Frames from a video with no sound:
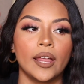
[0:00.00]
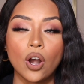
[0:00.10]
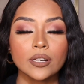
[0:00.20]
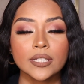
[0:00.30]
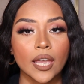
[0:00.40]

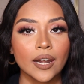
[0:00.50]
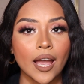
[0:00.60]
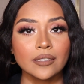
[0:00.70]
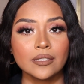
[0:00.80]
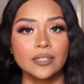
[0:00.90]
Her skin
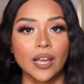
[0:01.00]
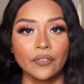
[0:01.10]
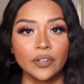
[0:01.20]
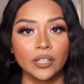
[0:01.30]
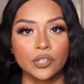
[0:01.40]
has
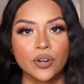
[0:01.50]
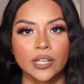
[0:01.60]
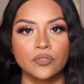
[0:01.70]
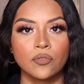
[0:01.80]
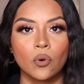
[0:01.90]
definitely
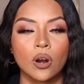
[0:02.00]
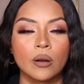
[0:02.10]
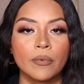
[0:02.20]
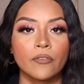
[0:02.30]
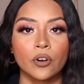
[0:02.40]

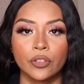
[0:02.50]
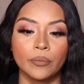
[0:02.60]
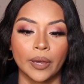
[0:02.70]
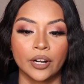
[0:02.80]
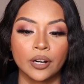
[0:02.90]
transformed for the
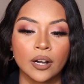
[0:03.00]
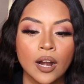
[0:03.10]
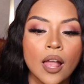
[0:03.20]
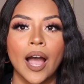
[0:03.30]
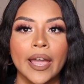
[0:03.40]
better.
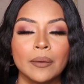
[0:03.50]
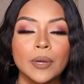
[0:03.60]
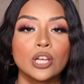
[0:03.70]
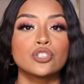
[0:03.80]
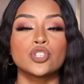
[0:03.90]
I am
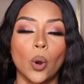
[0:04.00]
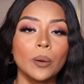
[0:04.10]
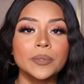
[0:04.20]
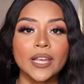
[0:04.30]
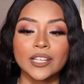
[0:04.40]
so
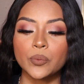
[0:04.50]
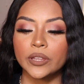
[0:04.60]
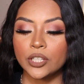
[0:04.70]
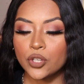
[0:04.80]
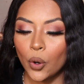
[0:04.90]
obsessed with
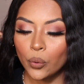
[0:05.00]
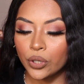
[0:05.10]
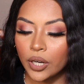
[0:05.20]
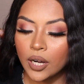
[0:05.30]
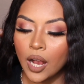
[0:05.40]
the
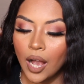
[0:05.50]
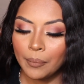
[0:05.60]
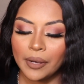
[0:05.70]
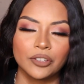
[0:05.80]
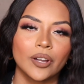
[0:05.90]
toner.
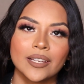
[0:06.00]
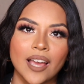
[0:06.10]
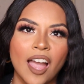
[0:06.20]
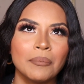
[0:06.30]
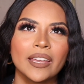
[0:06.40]
You guys,
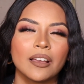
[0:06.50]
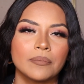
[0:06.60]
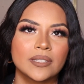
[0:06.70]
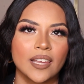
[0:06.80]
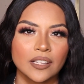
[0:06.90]
I'm like
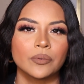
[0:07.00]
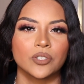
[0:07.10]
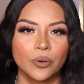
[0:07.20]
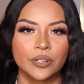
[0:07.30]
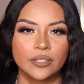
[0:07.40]
obsessed with
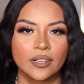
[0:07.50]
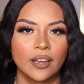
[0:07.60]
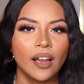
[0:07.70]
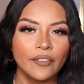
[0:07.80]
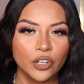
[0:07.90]
toners.
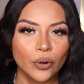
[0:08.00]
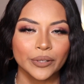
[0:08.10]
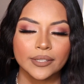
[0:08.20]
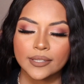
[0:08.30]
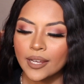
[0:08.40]
Have you
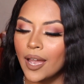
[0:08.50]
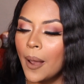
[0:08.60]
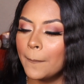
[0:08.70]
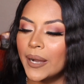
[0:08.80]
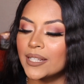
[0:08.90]
noticed?
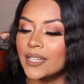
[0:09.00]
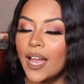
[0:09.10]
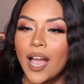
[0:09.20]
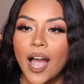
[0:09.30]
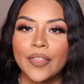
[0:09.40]
But
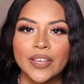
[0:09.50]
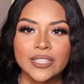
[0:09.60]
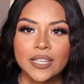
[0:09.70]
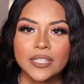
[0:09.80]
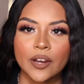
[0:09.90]

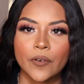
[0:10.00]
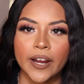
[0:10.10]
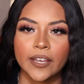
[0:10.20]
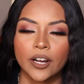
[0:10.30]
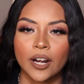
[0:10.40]
this is it
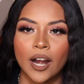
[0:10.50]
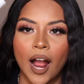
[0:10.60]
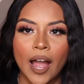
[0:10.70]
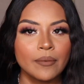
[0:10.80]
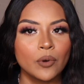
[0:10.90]
right here.
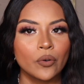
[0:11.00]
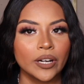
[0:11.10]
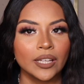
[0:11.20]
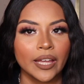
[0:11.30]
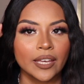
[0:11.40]
I'm
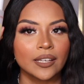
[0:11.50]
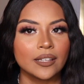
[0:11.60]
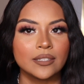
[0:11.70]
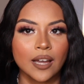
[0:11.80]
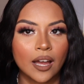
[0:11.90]
already like
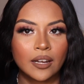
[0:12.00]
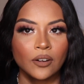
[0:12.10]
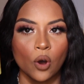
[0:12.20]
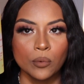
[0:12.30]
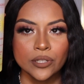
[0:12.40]
done,
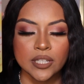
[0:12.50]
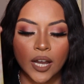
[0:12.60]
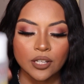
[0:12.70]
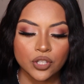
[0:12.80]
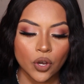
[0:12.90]
almost
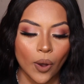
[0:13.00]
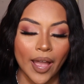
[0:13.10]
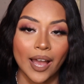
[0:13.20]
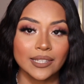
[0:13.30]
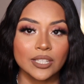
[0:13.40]
done, so I
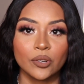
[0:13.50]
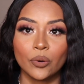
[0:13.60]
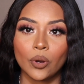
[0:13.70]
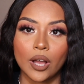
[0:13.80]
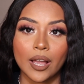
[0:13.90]
had
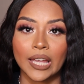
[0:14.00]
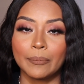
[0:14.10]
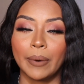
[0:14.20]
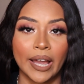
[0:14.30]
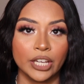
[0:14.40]
to
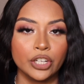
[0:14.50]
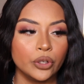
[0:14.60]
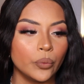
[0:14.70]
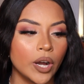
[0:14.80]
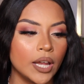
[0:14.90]
buy a
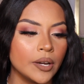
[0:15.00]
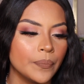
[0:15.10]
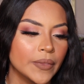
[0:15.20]
new one.